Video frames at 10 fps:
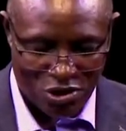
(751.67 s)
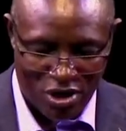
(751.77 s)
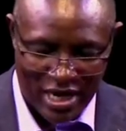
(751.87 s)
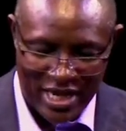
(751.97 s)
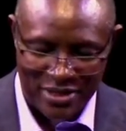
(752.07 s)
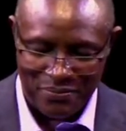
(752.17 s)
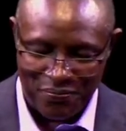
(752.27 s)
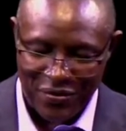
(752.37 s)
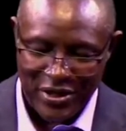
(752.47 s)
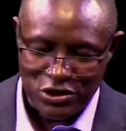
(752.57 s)
Okay,
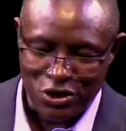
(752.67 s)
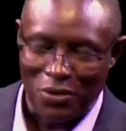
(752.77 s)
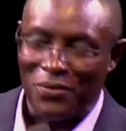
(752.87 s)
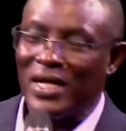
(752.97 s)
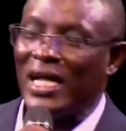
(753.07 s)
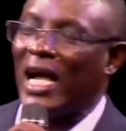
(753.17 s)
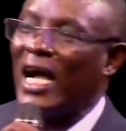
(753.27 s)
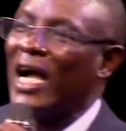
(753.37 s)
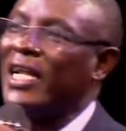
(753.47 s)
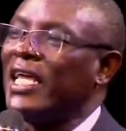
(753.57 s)
so,
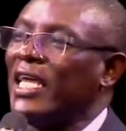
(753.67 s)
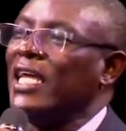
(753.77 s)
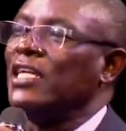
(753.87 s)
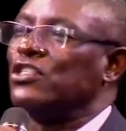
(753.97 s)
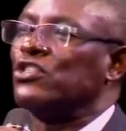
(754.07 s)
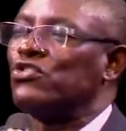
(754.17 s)
and he